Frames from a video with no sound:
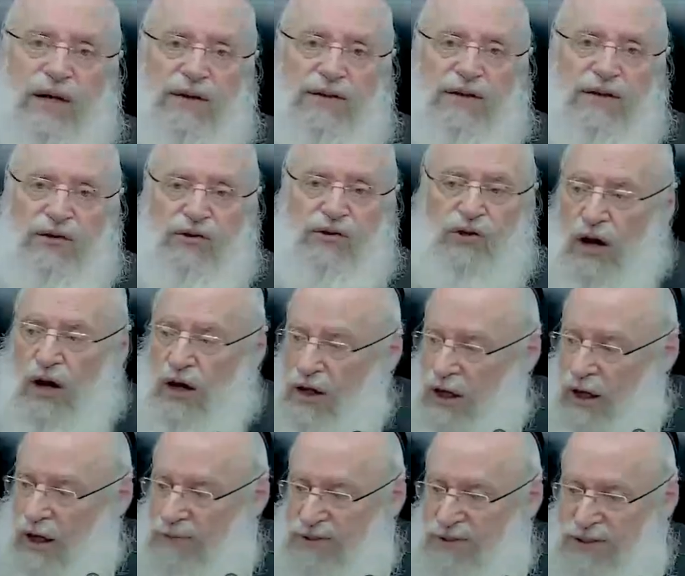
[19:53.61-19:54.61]
The entire
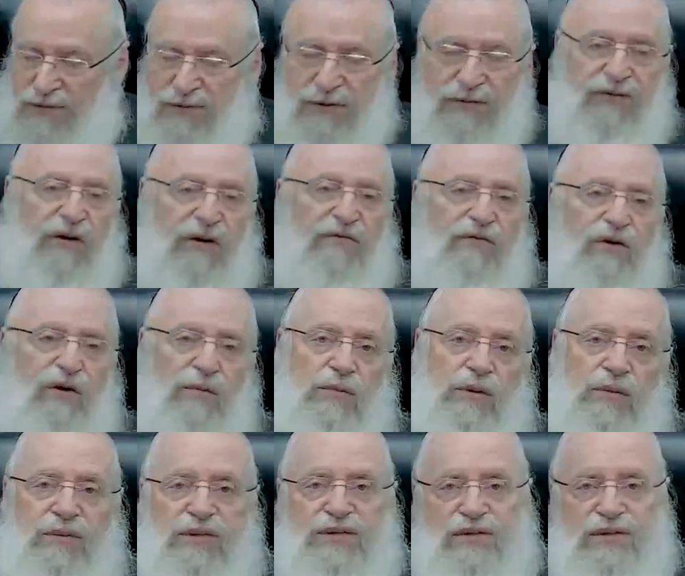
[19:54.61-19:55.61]
concept of kavanah
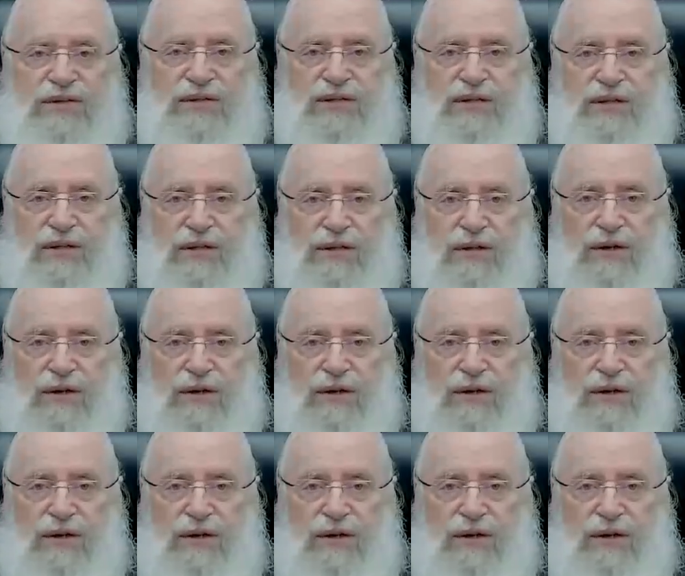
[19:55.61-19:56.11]
by mitzvahs,